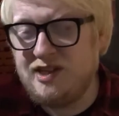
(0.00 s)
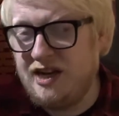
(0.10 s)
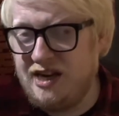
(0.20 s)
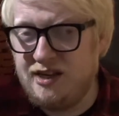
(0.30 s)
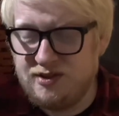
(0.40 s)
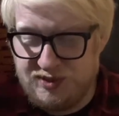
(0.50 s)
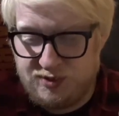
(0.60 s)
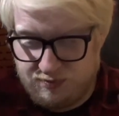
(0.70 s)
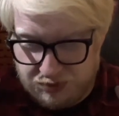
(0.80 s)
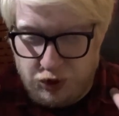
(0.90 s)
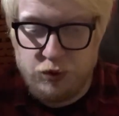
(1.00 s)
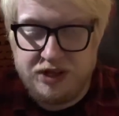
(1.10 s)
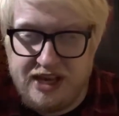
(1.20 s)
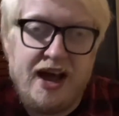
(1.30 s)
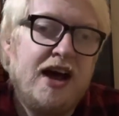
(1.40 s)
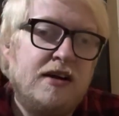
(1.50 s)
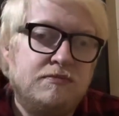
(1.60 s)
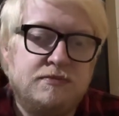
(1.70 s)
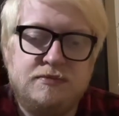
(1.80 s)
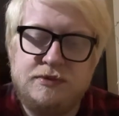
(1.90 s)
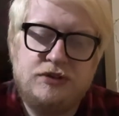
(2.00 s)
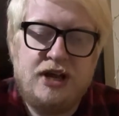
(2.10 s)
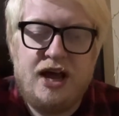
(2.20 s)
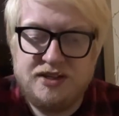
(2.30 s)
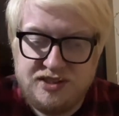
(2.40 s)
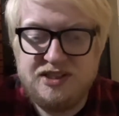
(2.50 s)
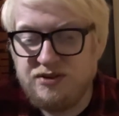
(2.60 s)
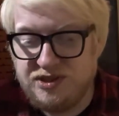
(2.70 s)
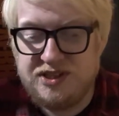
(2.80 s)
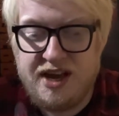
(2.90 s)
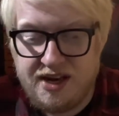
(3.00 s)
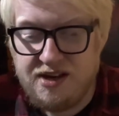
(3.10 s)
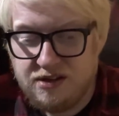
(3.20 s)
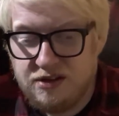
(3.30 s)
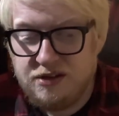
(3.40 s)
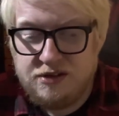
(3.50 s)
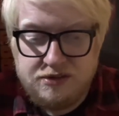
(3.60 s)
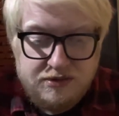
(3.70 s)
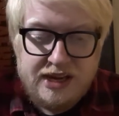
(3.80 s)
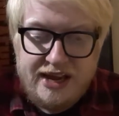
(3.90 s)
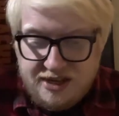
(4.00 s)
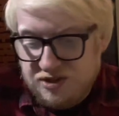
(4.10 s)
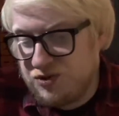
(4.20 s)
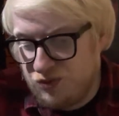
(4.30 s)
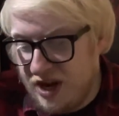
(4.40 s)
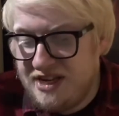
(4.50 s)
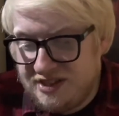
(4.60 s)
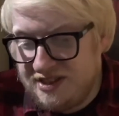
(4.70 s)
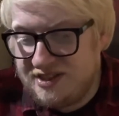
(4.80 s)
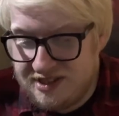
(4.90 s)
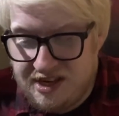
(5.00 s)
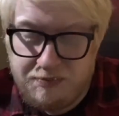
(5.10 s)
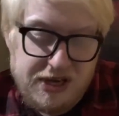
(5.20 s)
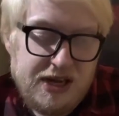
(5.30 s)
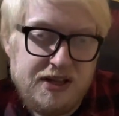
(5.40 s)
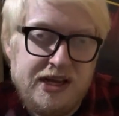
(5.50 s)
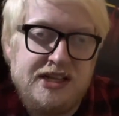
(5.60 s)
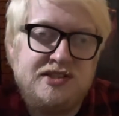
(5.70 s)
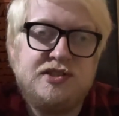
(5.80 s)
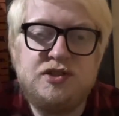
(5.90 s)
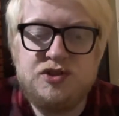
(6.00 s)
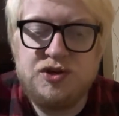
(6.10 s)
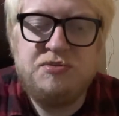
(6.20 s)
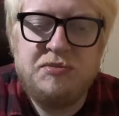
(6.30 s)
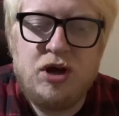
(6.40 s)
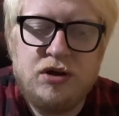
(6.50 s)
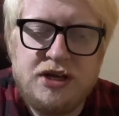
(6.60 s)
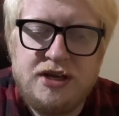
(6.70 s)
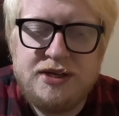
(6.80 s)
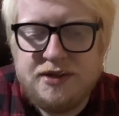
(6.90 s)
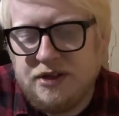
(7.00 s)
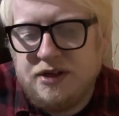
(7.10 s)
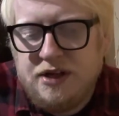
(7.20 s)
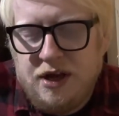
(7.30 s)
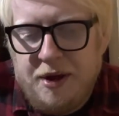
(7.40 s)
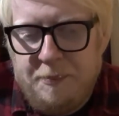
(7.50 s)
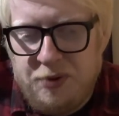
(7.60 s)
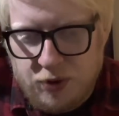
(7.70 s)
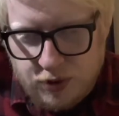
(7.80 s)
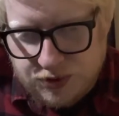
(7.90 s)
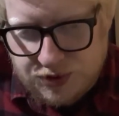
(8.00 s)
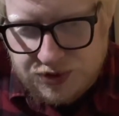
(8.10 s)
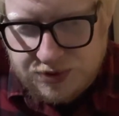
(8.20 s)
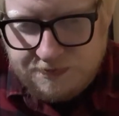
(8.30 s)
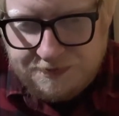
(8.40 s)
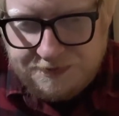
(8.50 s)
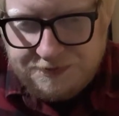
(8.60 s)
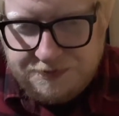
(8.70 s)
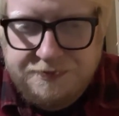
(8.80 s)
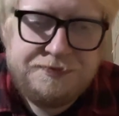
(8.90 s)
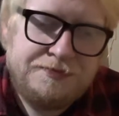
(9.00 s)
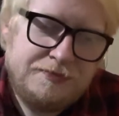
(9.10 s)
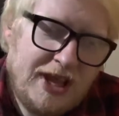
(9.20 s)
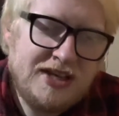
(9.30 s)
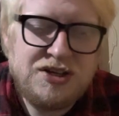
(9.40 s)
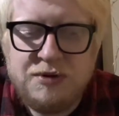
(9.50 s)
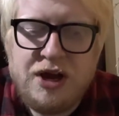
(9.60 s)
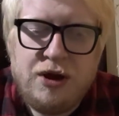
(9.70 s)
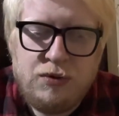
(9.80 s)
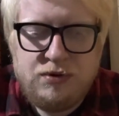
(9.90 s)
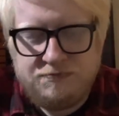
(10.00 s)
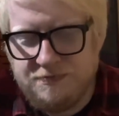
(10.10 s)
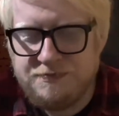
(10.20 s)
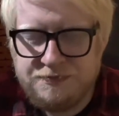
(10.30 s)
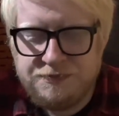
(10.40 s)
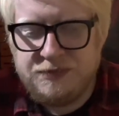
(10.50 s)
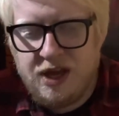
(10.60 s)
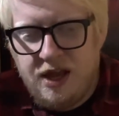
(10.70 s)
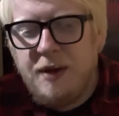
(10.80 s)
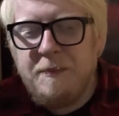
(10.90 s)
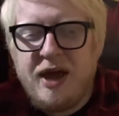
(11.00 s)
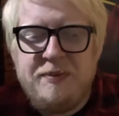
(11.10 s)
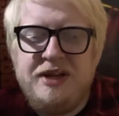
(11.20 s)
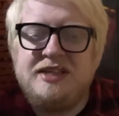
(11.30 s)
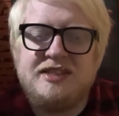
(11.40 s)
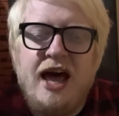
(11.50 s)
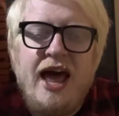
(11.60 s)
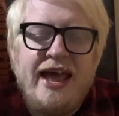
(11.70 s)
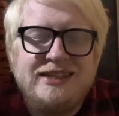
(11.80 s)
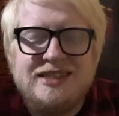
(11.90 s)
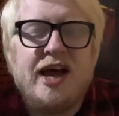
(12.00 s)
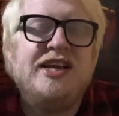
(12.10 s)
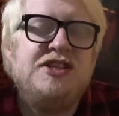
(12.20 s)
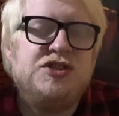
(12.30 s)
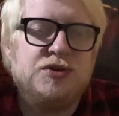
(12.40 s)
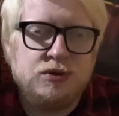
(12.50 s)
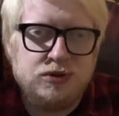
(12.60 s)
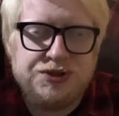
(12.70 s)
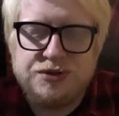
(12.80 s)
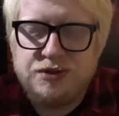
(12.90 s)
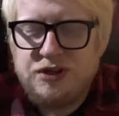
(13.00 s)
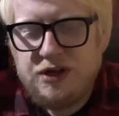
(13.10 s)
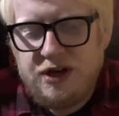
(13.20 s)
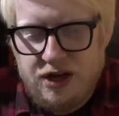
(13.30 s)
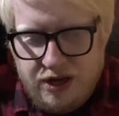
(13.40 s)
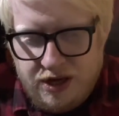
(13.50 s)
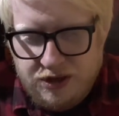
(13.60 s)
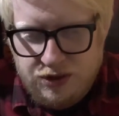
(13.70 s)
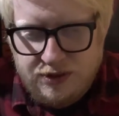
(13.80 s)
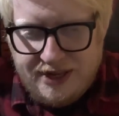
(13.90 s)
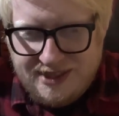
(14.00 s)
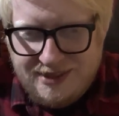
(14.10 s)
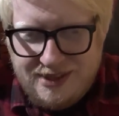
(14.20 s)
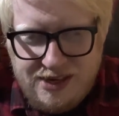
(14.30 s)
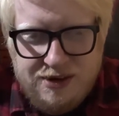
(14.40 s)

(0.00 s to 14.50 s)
that it's currently at, I'd still say it's great to see a beer like this in the supermarket. But I don't know. Maybe it's that entitled, and you know,